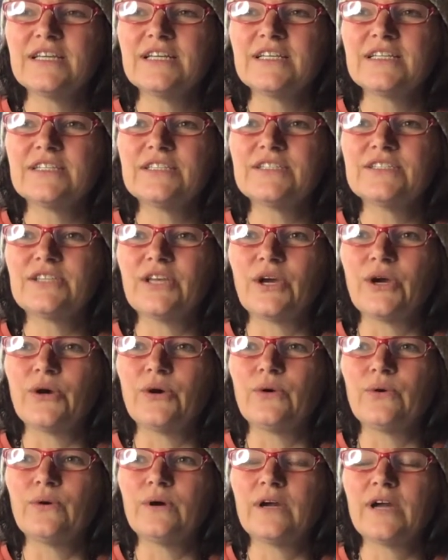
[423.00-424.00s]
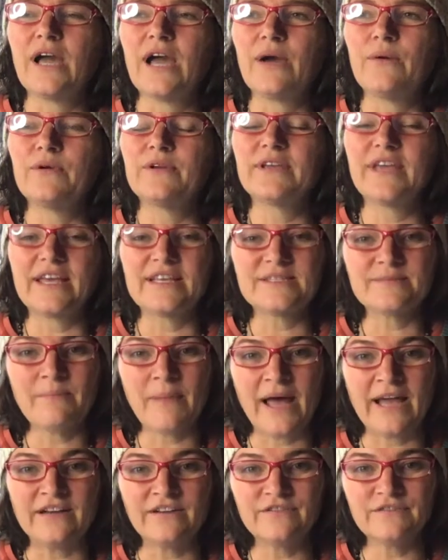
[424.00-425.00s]
So I would guess
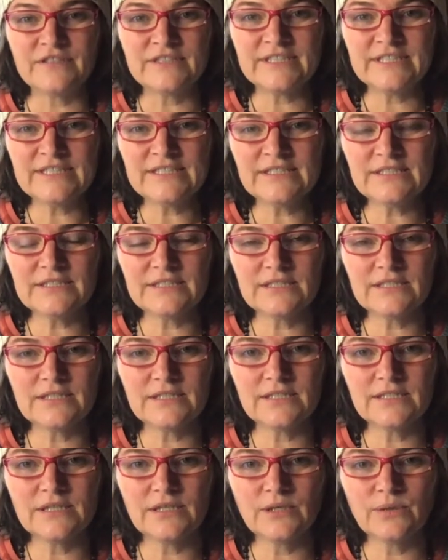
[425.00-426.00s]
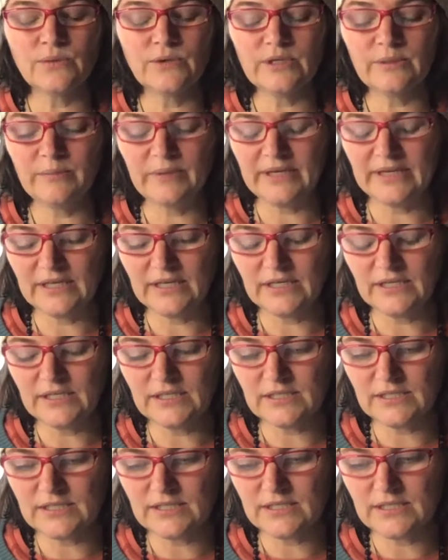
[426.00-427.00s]
mindfulness would be
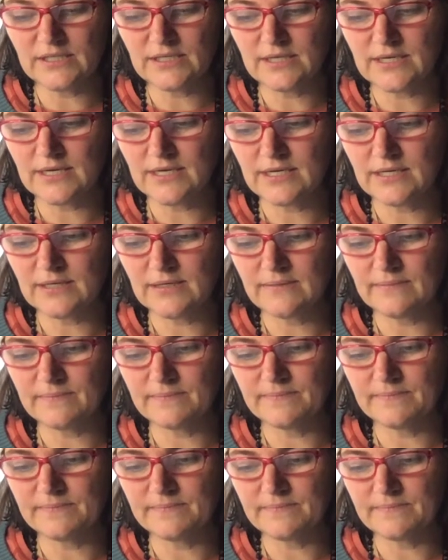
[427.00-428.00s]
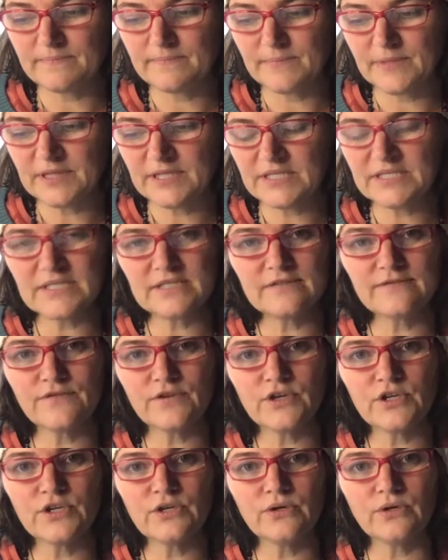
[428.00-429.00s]
it. But this is for
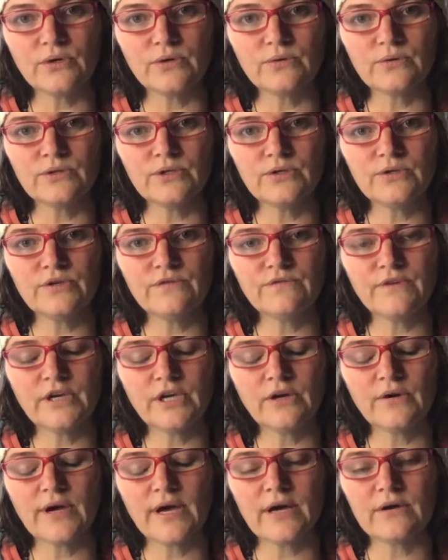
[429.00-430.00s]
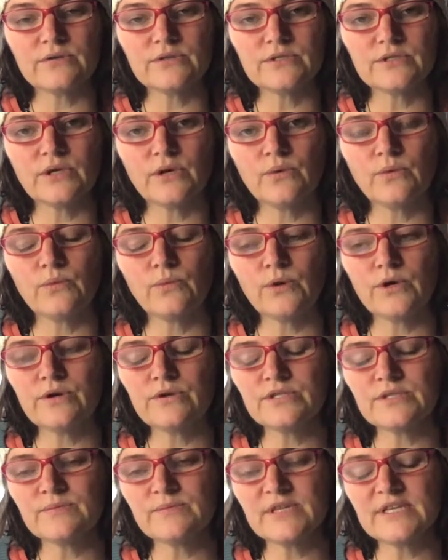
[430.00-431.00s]
you to figure out. So what are
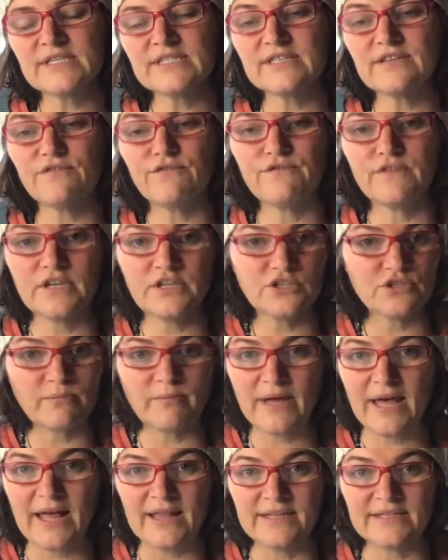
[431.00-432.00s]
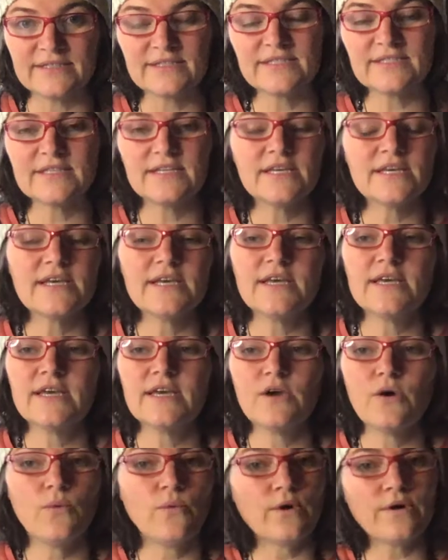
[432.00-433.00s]
some things that feed your balance?
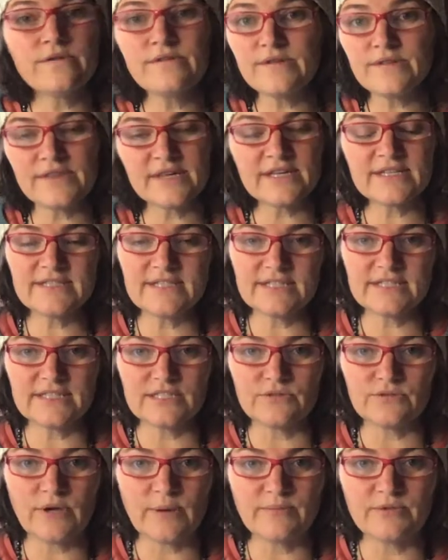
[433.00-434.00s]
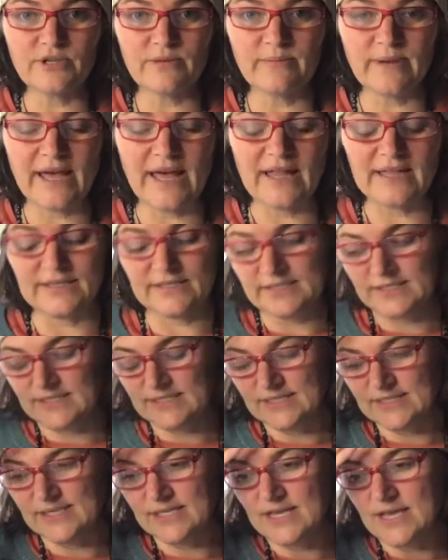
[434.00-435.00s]
What are the things that disrupt your balance?